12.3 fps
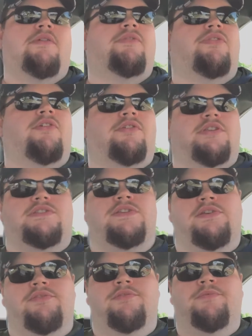for
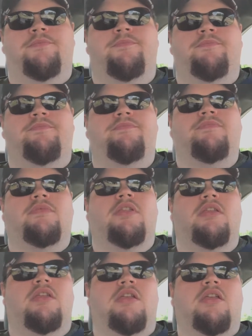
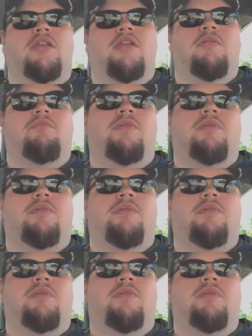$32,000.